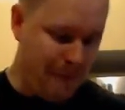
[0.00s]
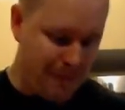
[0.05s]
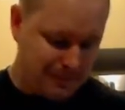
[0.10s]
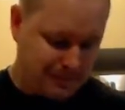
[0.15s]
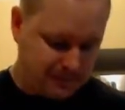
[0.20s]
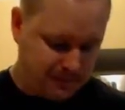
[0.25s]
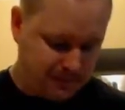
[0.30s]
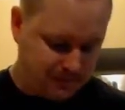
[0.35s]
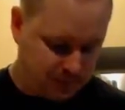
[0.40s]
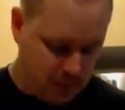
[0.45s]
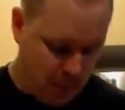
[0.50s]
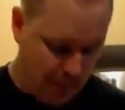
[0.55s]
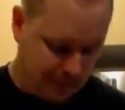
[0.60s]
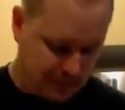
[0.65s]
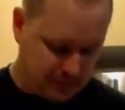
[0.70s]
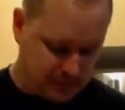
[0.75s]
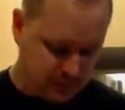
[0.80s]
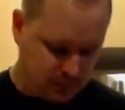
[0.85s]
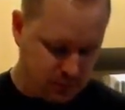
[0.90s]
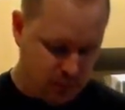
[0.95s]
Apparently
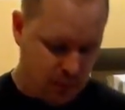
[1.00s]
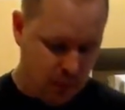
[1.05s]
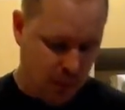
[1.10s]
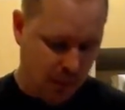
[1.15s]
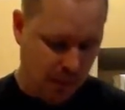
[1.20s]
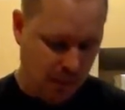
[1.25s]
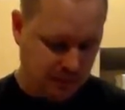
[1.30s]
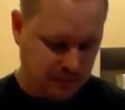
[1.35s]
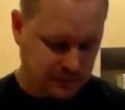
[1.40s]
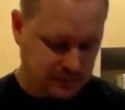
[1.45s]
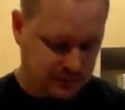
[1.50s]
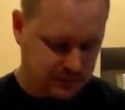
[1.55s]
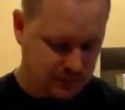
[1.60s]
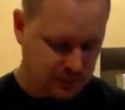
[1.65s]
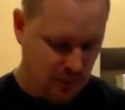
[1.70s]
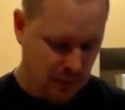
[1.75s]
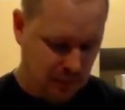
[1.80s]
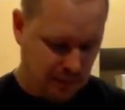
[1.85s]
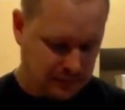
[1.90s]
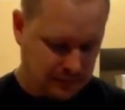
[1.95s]
garlic's a vegetable, you
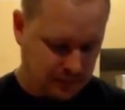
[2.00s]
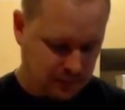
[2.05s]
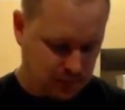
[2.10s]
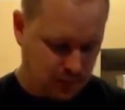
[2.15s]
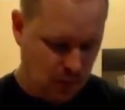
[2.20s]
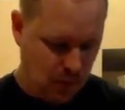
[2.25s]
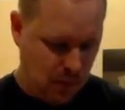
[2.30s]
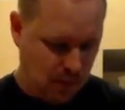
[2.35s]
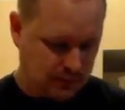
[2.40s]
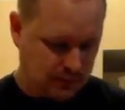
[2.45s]
casual.